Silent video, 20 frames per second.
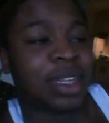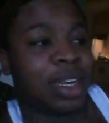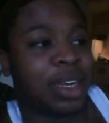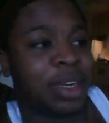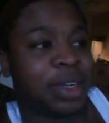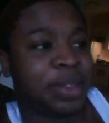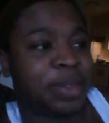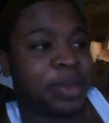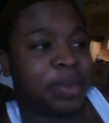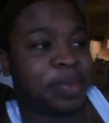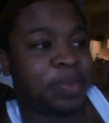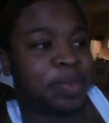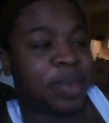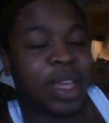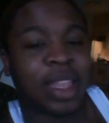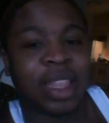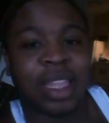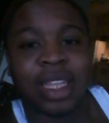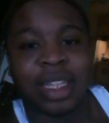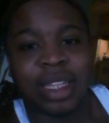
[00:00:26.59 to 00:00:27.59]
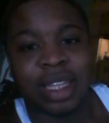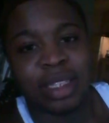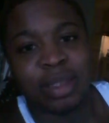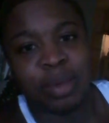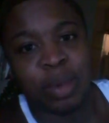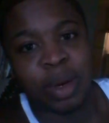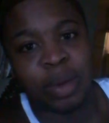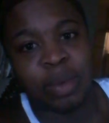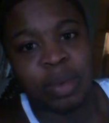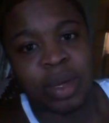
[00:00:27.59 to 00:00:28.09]
I think that's
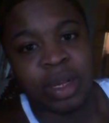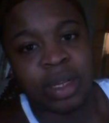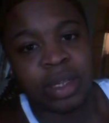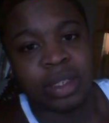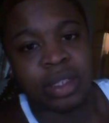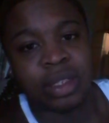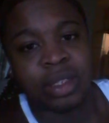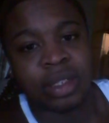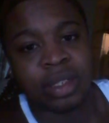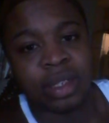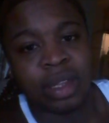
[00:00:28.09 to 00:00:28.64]
what it was.